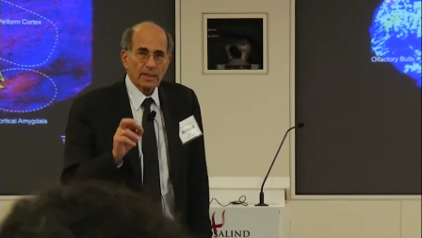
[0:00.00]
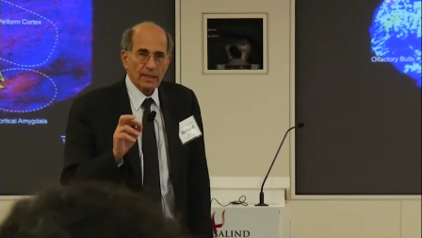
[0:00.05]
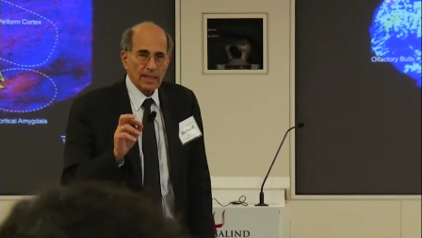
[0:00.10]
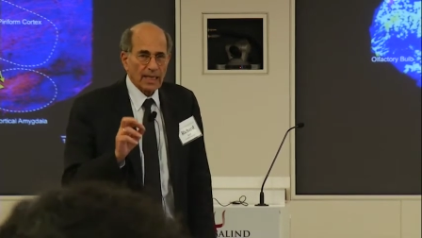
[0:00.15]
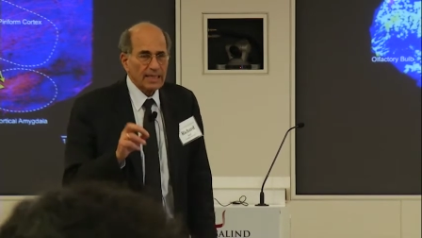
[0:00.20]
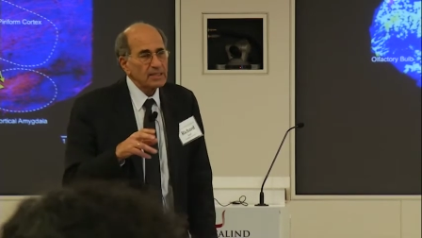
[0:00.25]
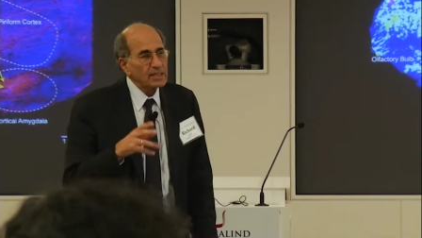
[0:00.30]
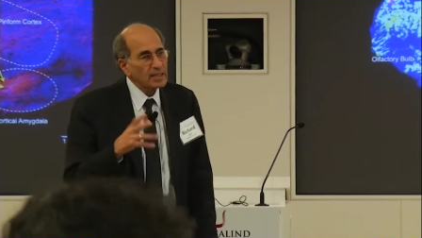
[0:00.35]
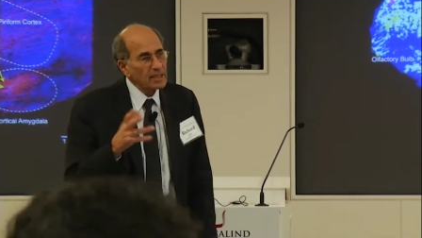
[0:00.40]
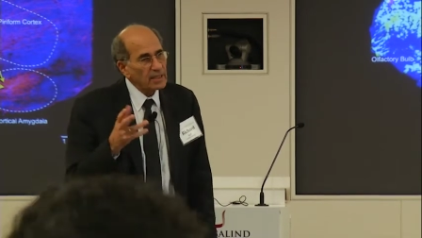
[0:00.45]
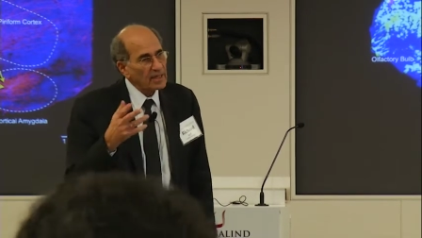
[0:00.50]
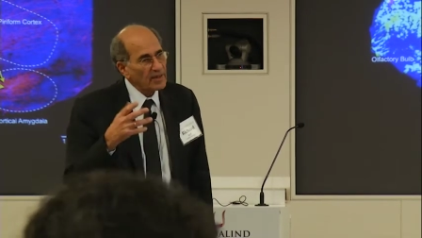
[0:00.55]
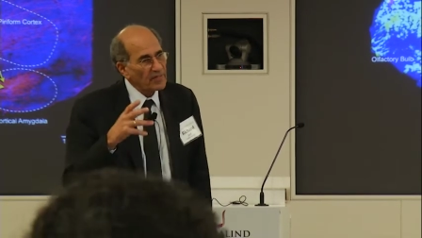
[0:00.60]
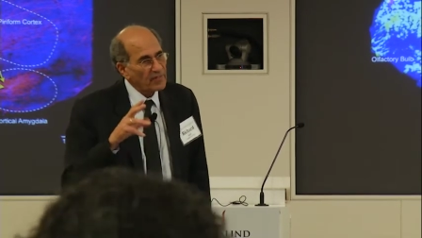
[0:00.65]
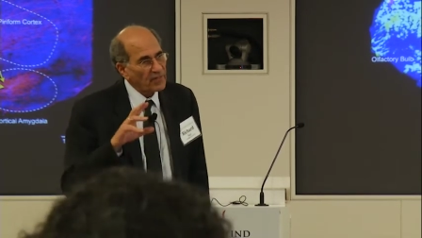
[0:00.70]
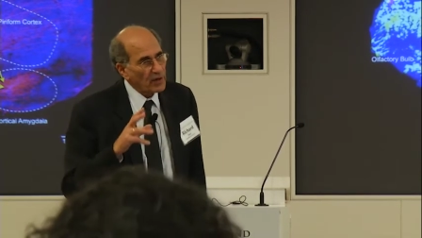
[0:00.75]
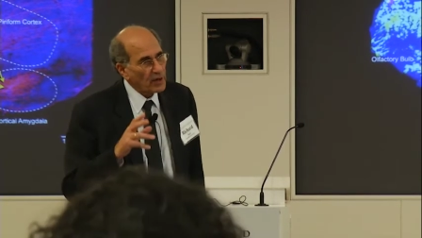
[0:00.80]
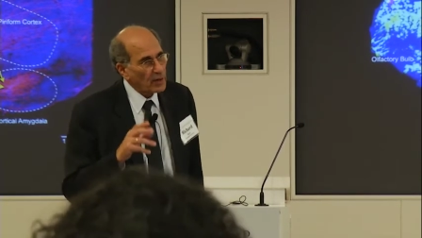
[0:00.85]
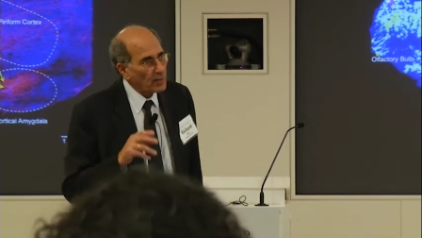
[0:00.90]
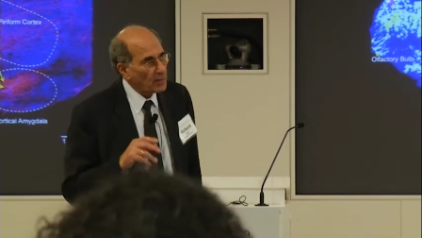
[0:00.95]
classically, a
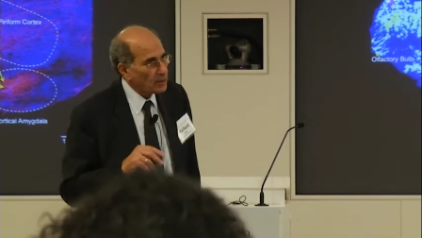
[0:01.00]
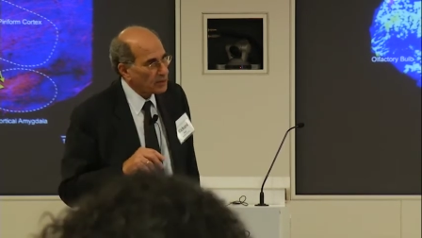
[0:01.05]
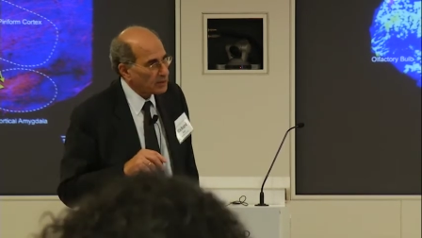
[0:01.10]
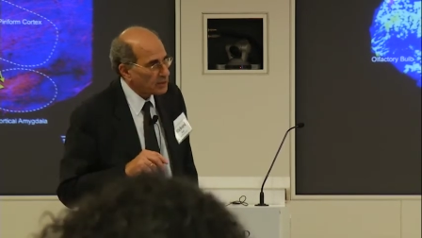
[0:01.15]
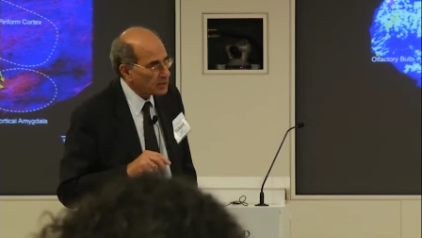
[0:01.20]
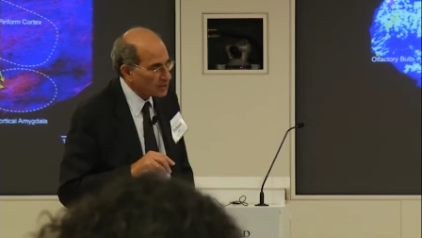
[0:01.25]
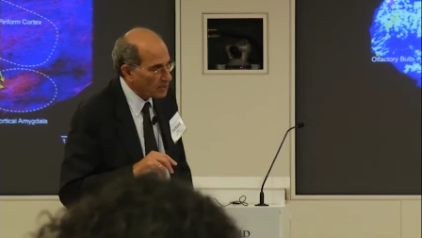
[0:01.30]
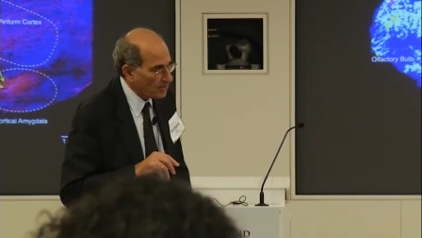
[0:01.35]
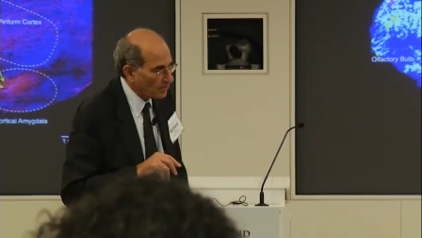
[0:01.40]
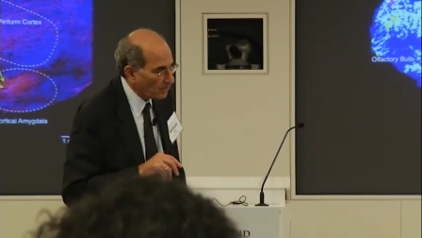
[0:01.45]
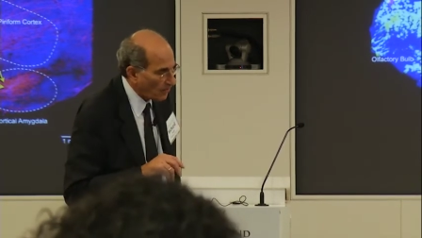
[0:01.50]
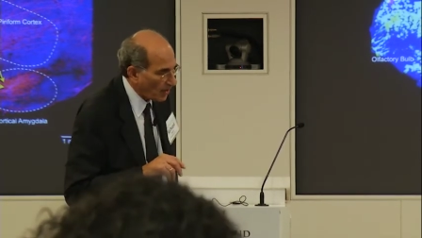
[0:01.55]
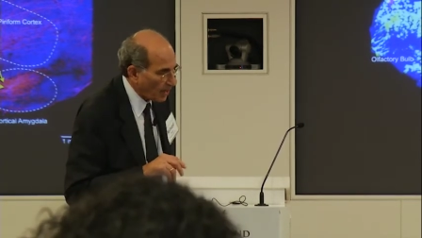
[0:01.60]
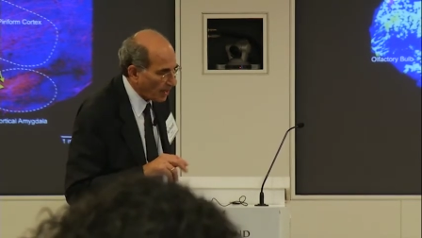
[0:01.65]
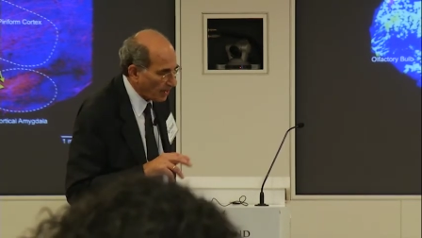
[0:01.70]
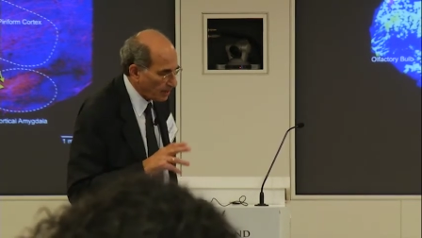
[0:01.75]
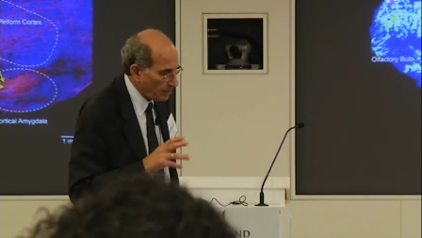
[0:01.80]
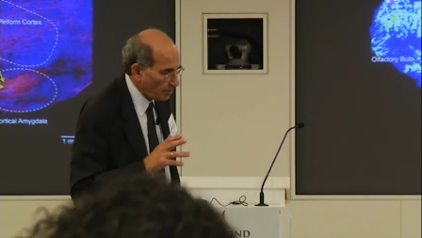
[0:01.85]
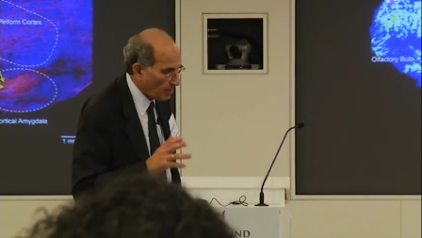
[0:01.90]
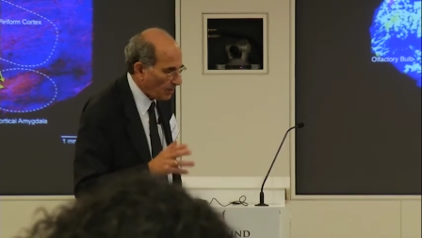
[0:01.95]
pheromone is
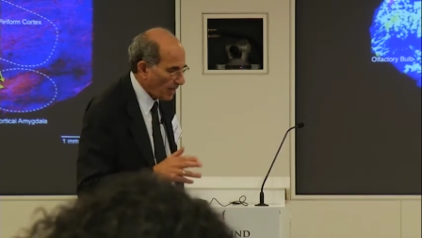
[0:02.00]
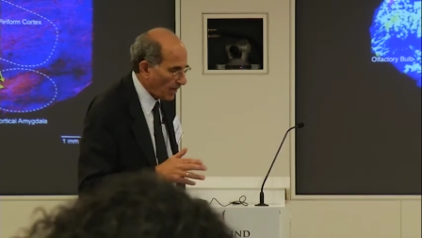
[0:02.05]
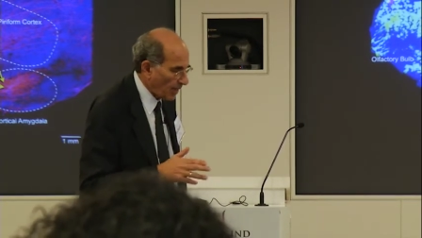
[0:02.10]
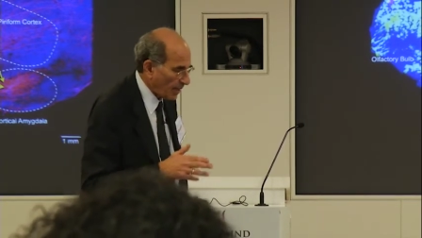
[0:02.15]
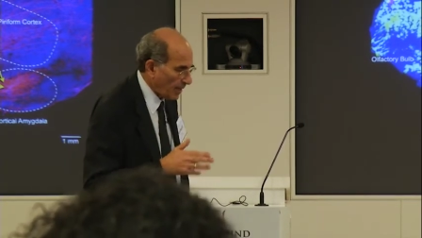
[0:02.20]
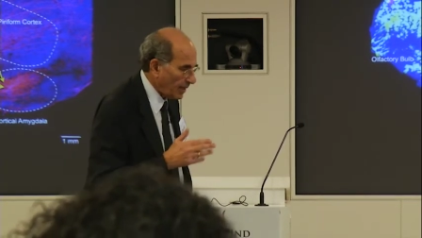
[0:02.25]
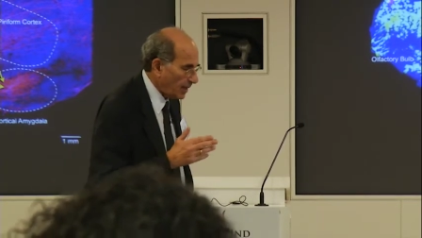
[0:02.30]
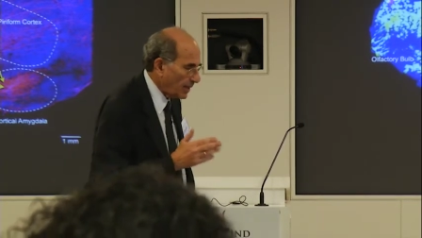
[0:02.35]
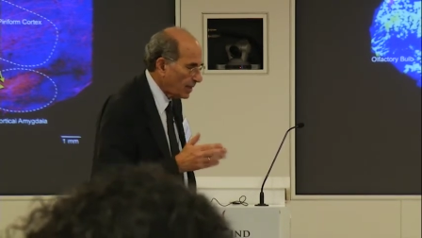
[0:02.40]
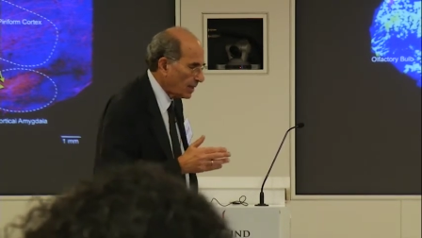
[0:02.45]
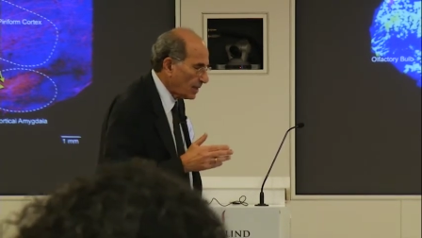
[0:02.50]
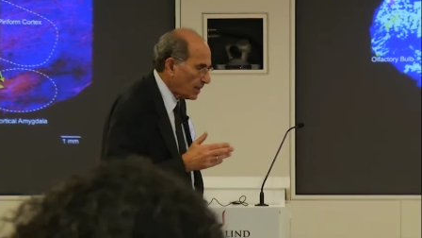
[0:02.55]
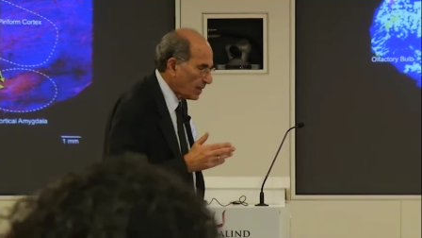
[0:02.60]
defined by